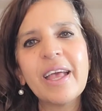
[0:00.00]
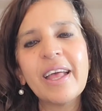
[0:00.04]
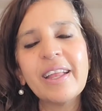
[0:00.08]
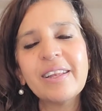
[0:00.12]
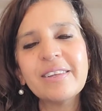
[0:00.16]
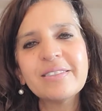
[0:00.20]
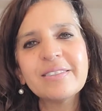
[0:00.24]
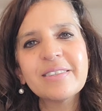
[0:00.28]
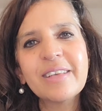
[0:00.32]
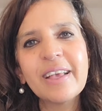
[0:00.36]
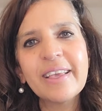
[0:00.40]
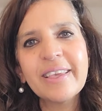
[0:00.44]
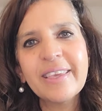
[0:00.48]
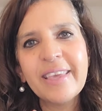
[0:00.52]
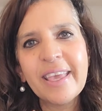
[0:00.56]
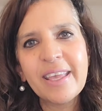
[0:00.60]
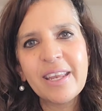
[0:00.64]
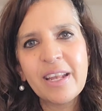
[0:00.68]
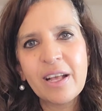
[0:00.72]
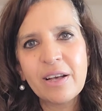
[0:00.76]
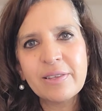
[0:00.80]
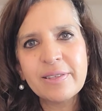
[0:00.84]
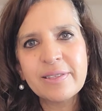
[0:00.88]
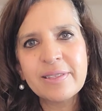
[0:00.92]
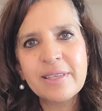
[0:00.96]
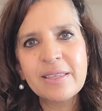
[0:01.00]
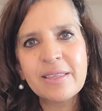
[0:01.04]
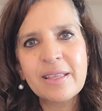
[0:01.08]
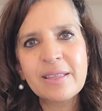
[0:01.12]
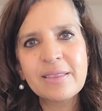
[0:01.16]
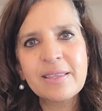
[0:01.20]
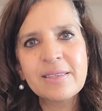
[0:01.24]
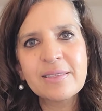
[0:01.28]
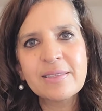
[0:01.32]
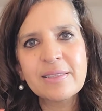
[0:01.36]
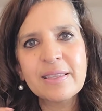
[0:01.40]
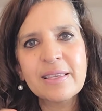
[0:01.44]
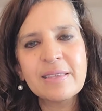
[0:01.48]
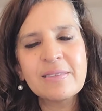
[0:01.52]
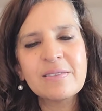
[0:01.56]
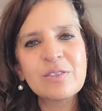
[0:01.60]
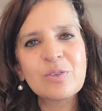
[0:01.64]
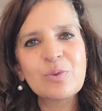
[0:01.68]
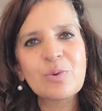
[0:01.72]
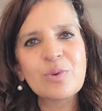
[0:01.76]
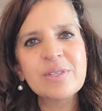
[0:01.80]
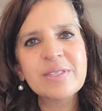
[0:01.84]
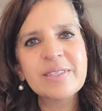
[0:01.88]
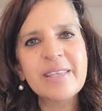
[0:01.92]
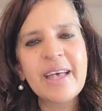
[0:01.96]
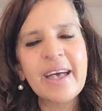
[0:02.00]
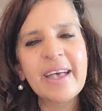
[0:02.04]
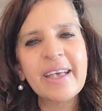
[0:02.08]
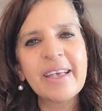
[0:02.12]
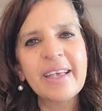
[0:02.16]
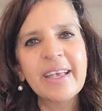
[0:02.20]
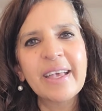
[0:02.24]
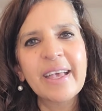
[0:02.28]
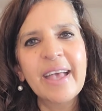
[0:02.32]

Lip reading: And again, I'll say that this leans towards that